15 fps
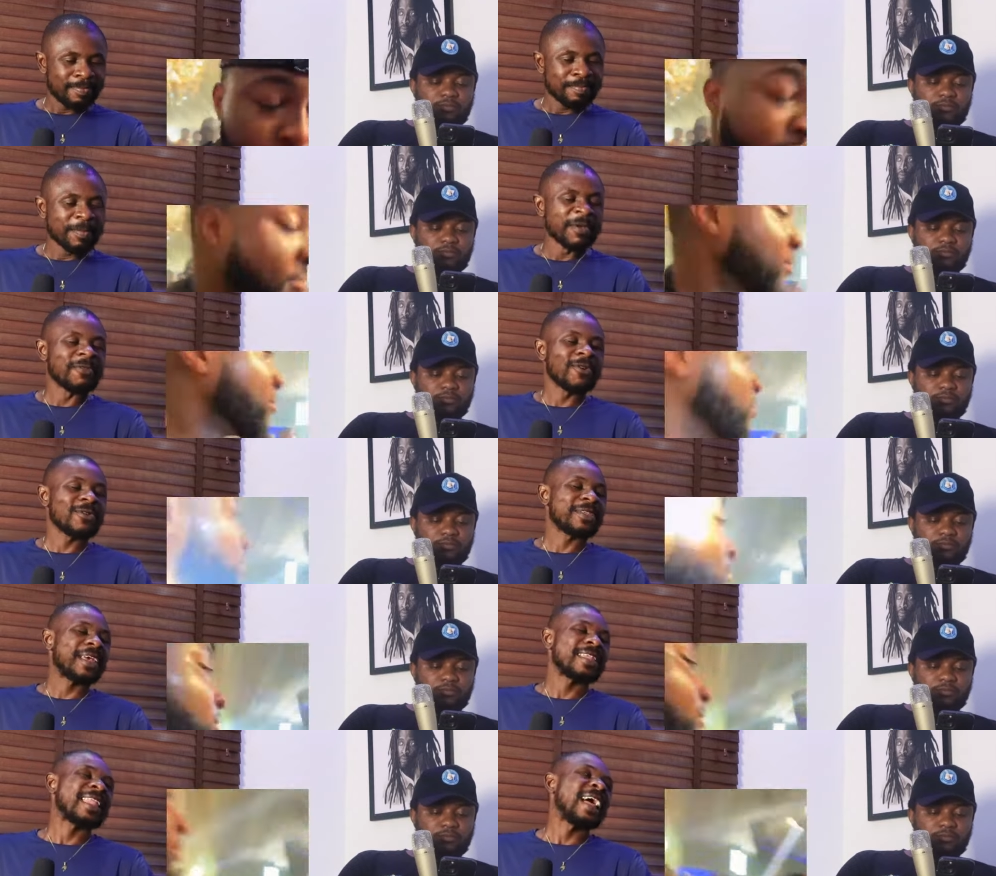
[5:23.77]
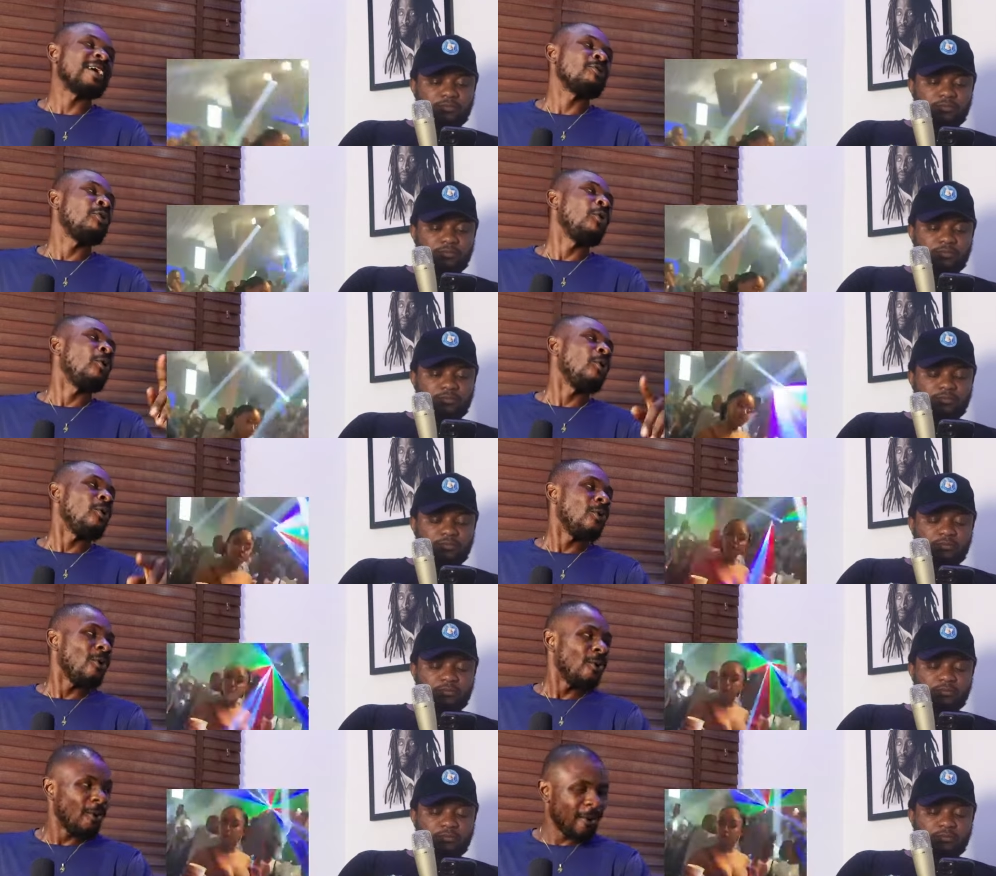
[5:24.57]
Speaker 1: before Zlatan call
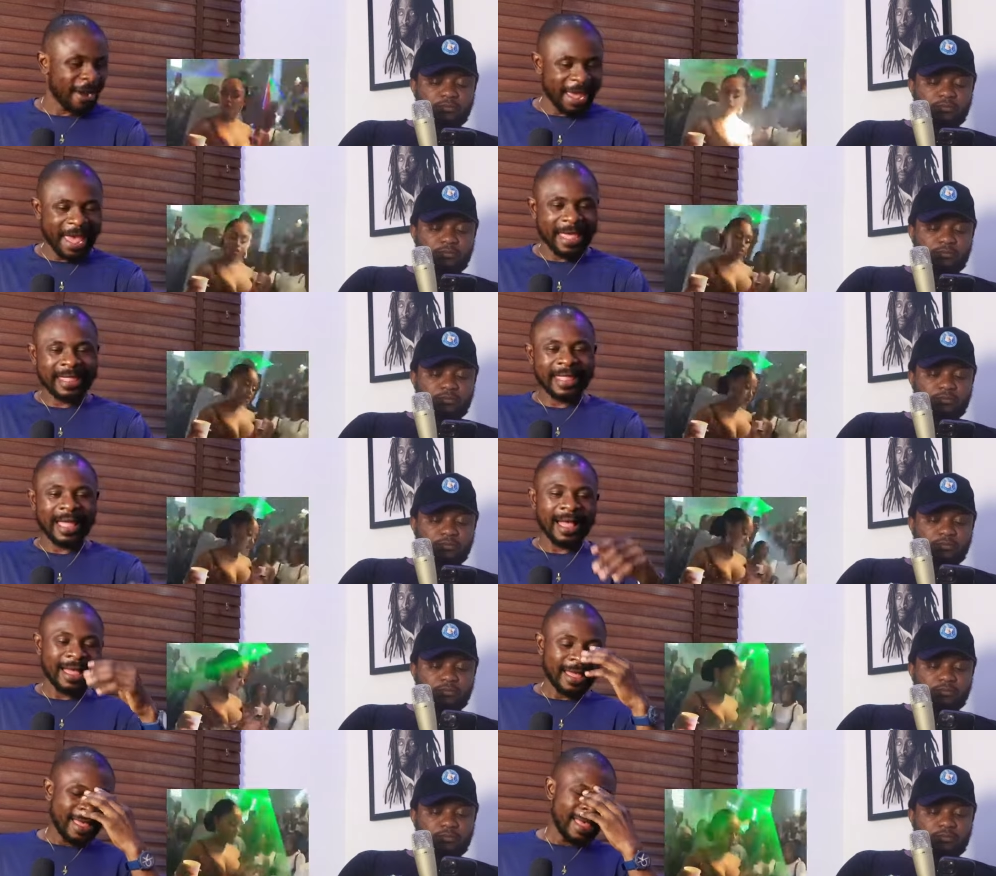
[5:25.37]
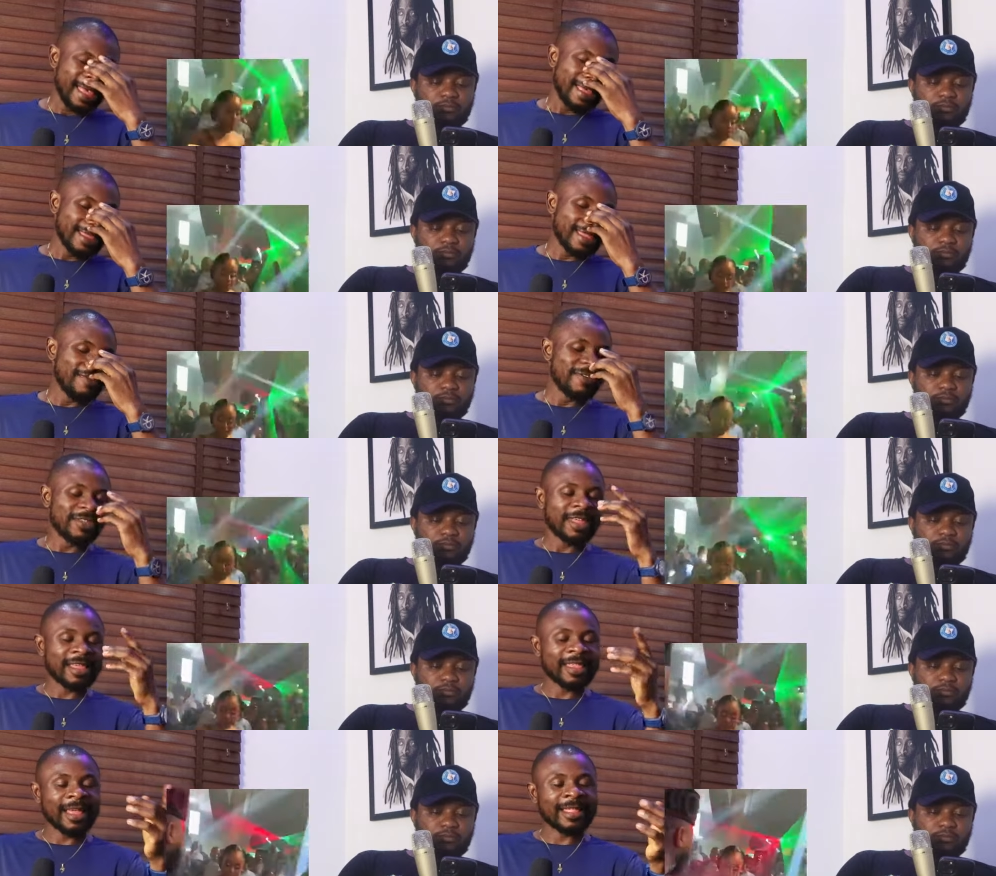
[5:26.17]
enter. See if he
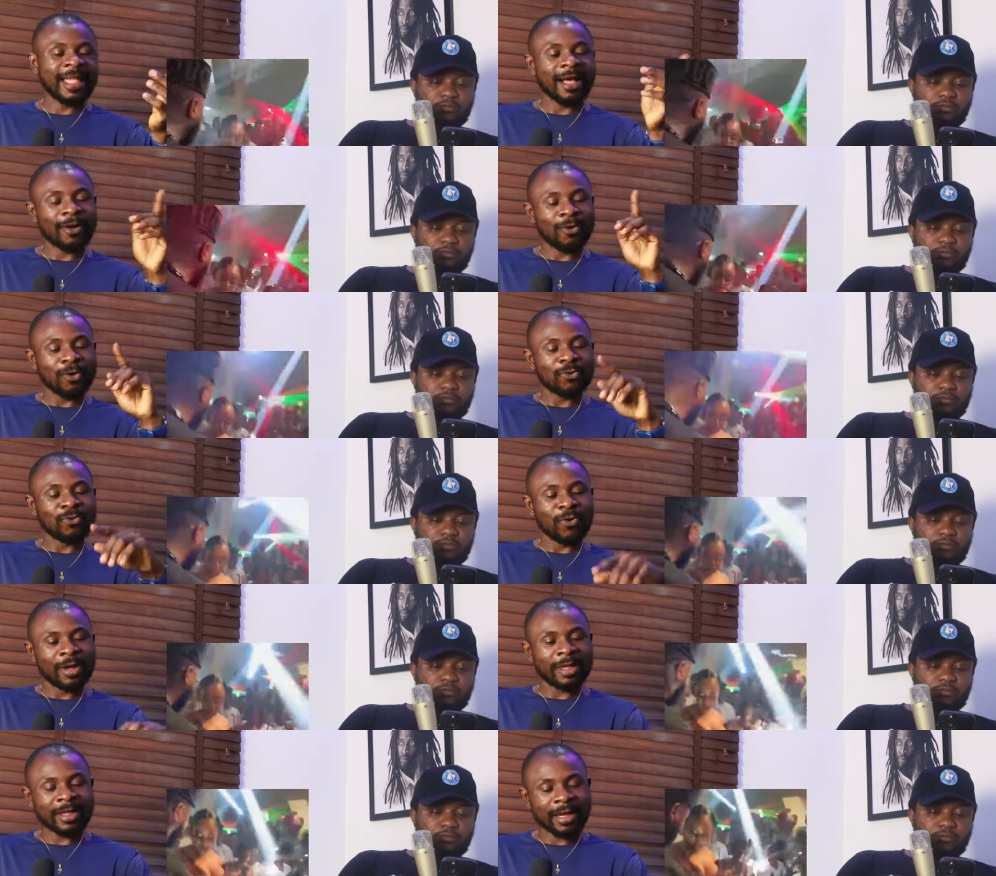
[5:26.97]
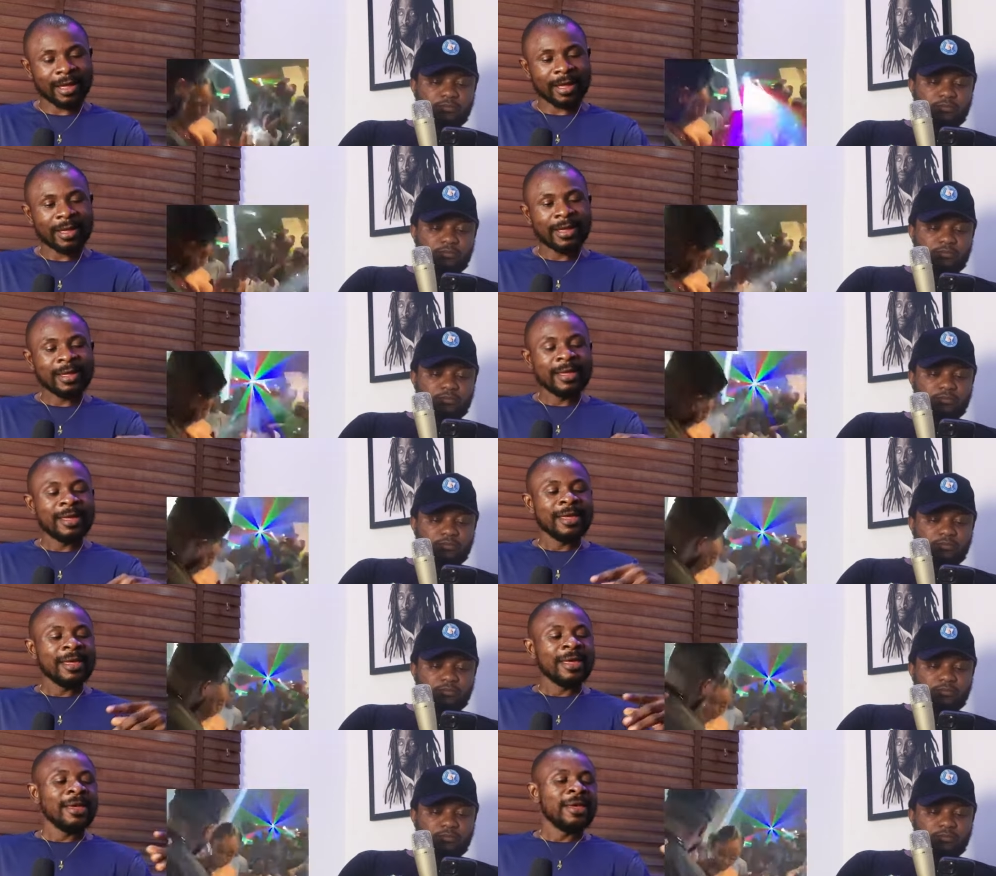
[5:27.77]
says Zlatan call no enter.
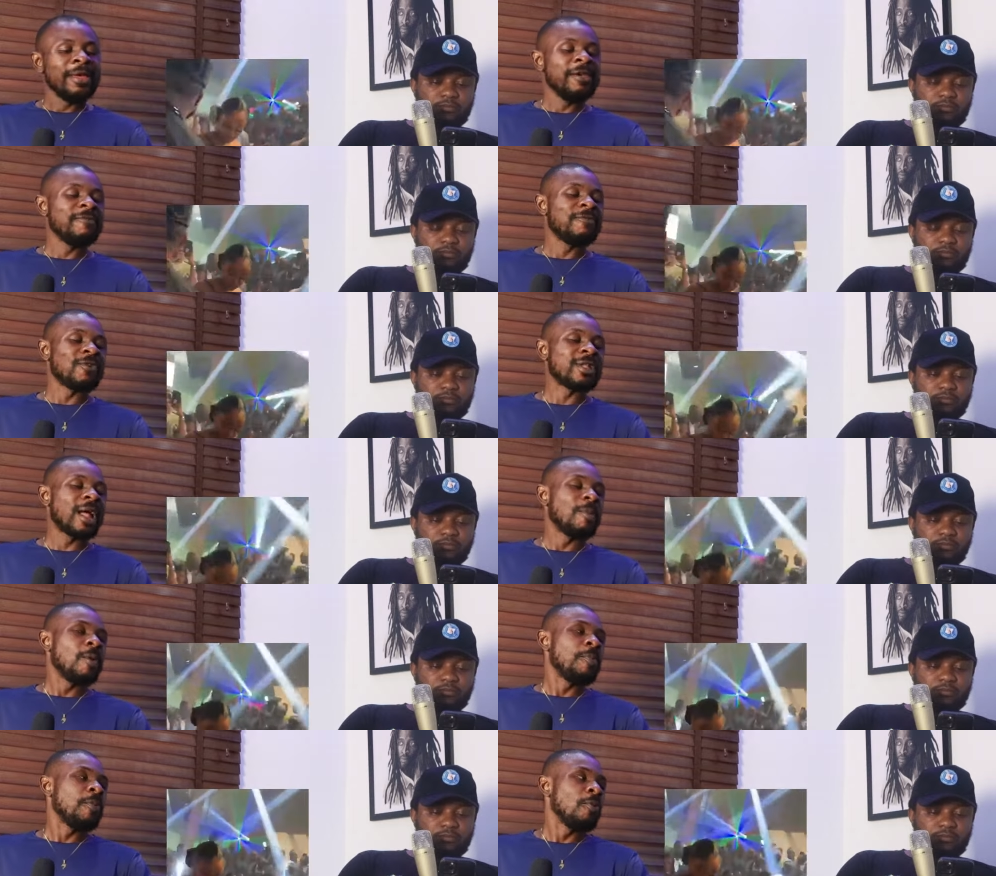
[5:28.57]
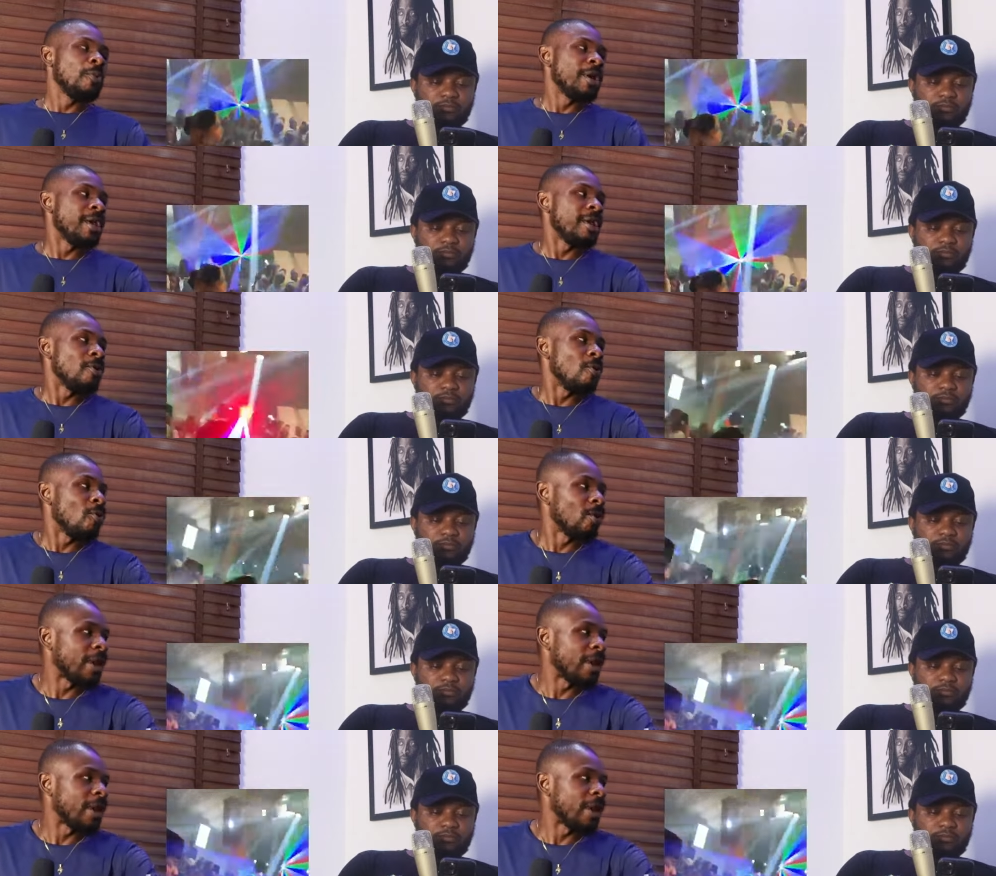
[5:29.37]
Even for that people where he go